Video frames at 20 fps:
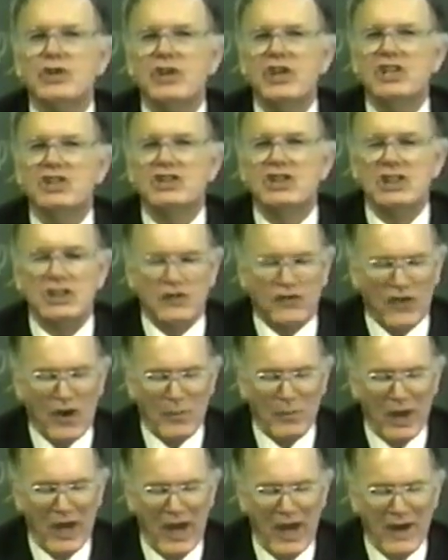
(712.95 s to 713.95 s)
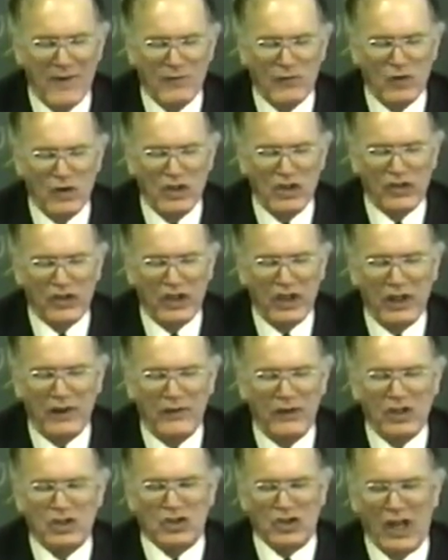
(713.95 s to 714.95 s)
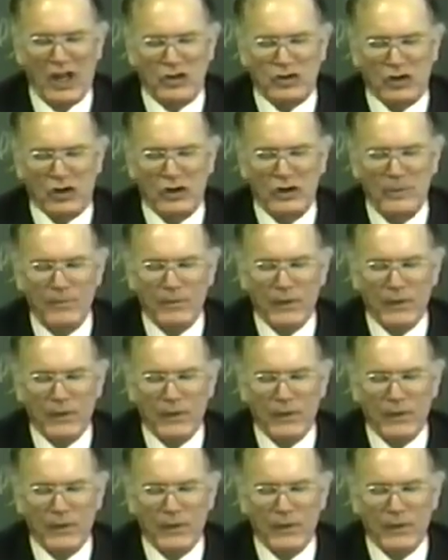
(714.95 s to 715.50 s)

distance from everything of this nature,